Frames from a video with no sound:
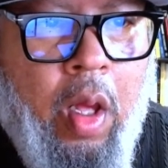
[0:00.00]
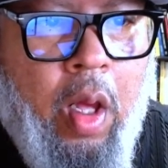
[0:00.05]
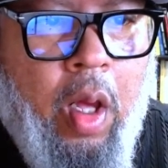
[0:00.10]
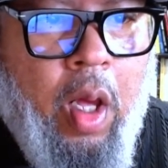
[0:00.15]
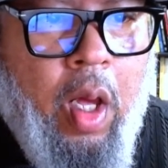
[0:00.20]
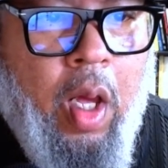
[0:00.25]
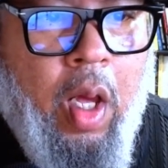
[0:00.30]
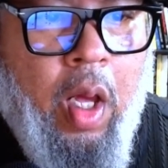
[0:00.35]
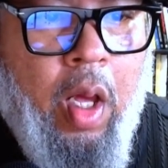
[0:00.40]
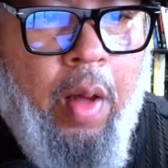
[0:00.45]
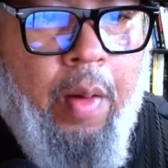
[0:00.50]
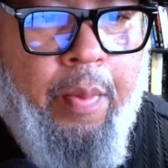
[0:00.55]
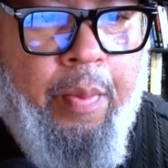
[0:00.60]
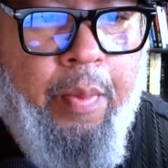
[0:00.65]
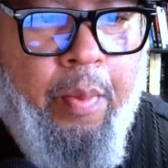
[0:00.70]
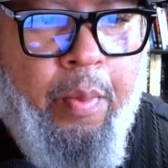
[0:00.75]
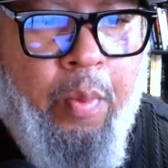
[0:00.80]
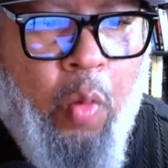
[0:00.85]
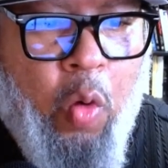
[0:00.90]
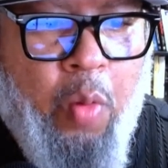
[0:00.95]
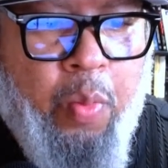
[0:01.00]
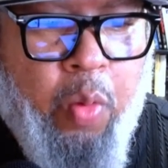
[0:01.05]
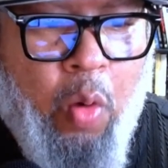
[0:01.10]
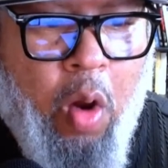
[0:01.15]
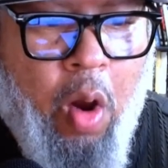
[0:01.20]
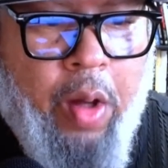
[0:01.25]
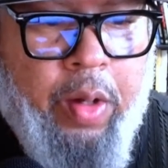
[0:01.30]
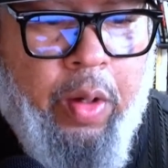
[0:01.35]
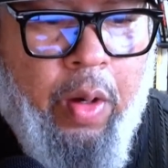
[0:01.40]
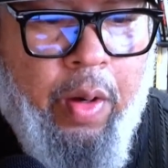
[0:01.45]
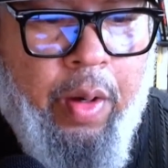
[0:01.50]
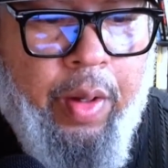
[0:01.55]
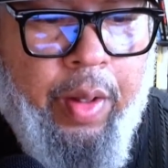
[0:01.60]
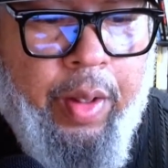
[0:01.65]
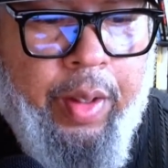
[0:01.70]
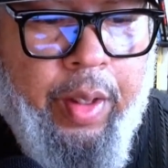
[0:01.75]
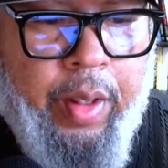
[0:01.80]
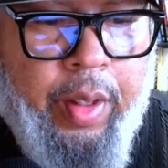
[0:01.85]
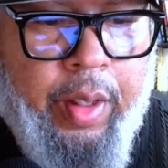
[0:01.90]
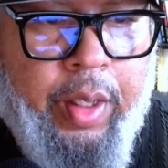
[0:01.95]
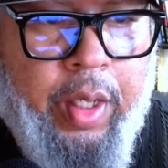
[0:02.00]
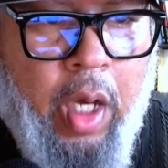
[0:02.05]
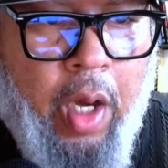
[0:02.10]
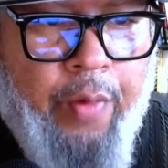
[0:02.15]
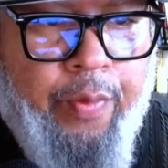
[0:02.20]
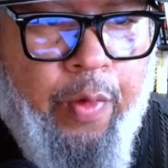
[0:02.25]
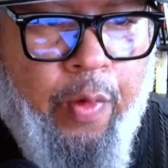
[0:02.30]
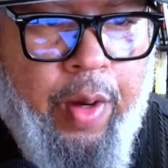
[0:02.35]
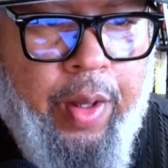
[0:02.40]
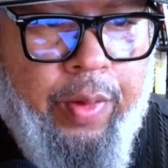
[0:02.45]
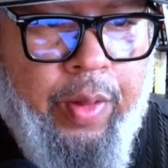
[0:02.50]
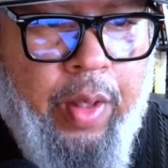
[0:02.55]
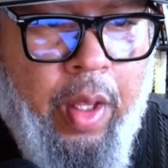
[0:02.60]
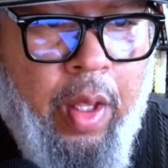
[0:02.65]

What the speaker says: broader, covering